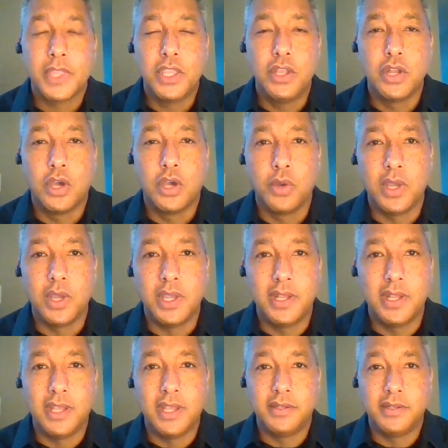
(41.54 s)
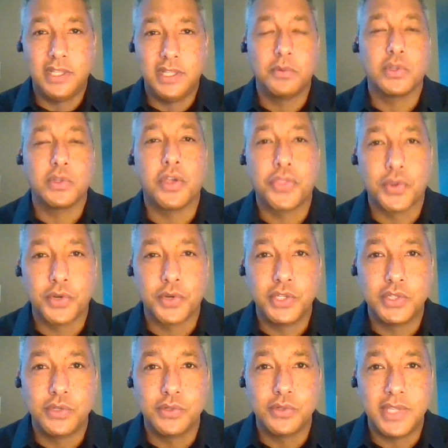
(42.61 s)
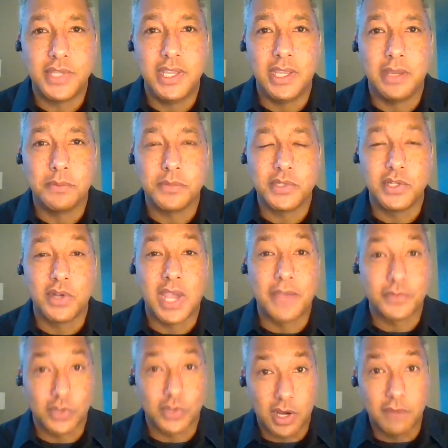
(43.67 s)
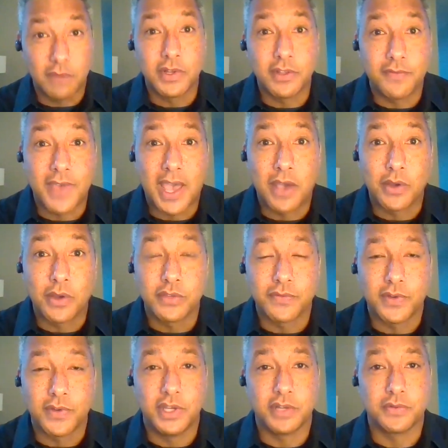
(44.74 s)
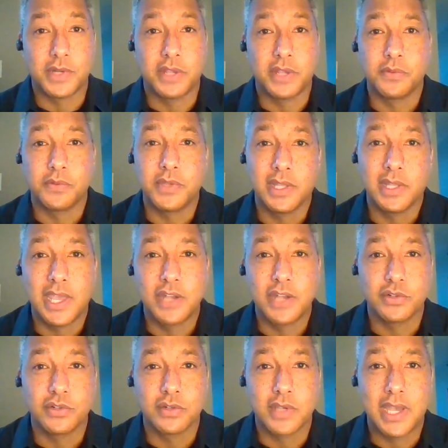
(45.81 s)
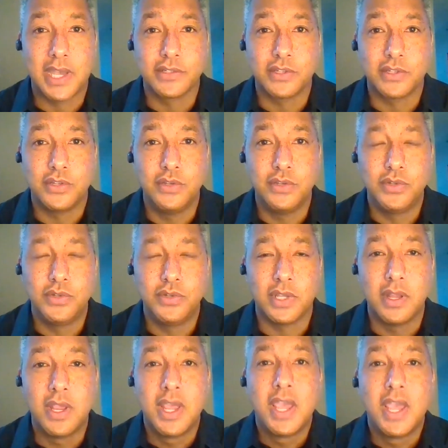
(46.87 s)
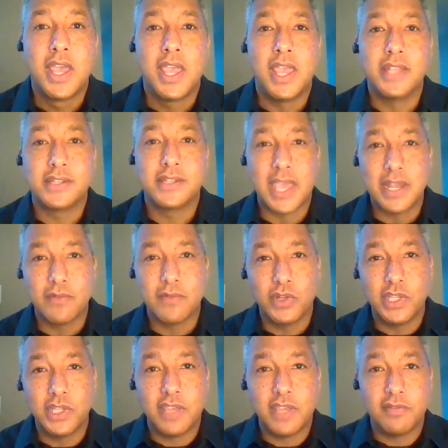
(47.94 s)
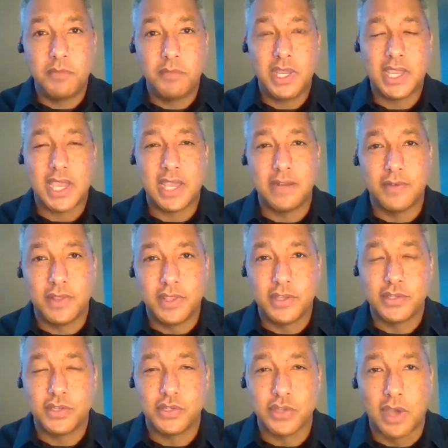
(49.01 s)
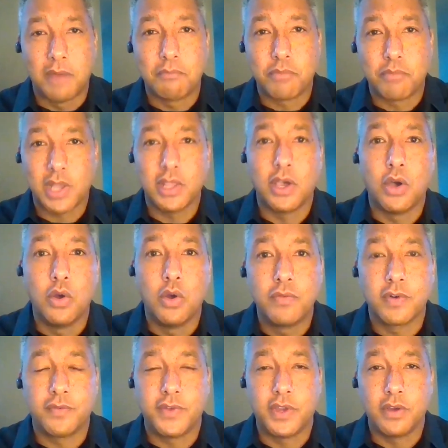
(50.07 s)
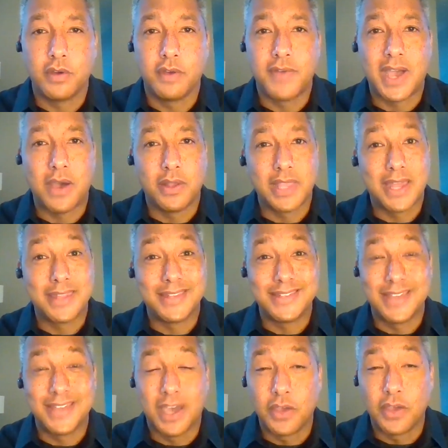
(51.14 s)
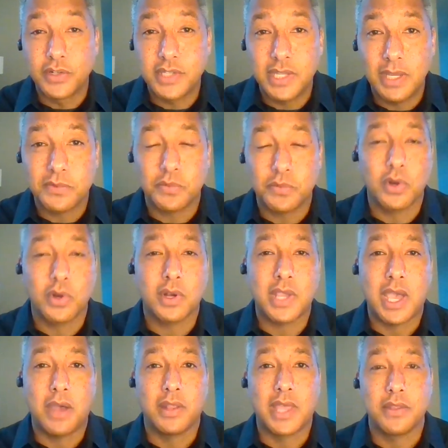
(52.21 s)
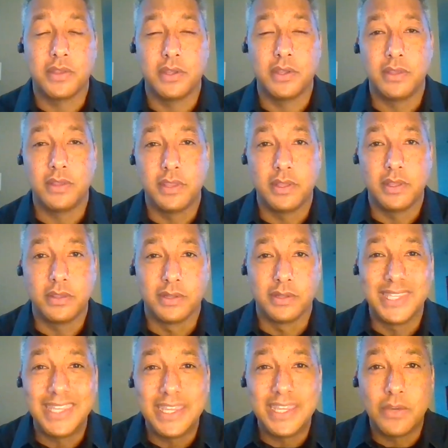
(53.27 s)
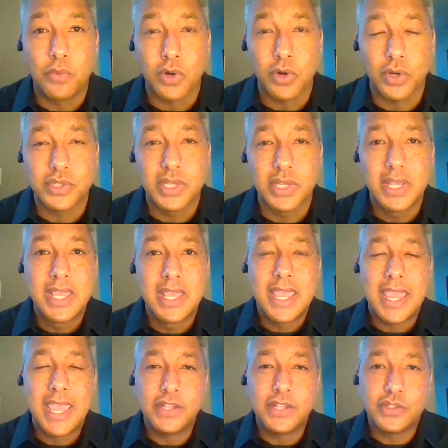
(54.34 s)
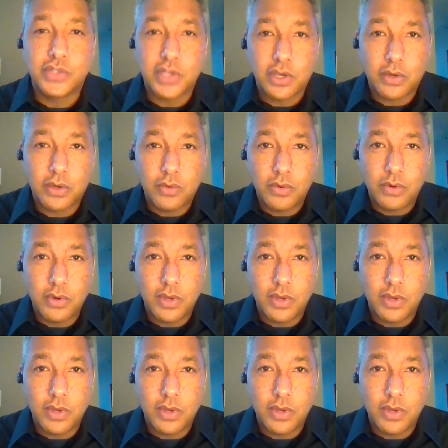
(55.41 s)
in dealing with all 32 teams, after covering the Falcons for years when I was with the Atlanta Journal-Constitution, it's kind of really given me kind of this umbrella overview of how a lot of other teams work, how a lot of the league works. And so,